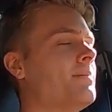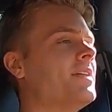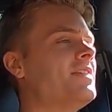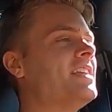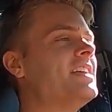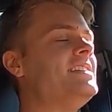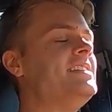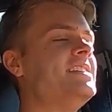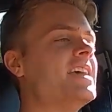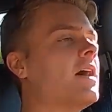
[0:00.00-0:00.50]
But
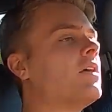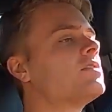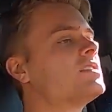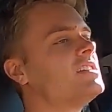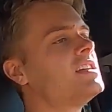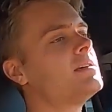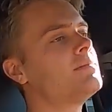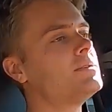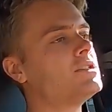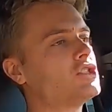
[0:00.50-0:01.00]
the
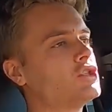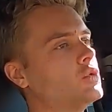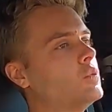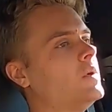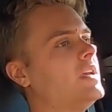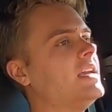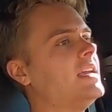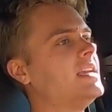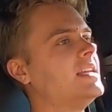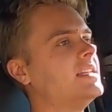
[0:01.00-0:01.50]
delta
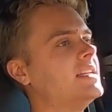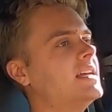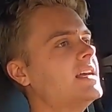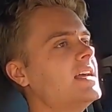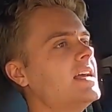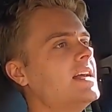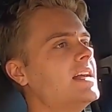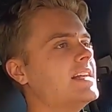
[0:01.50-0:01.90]
between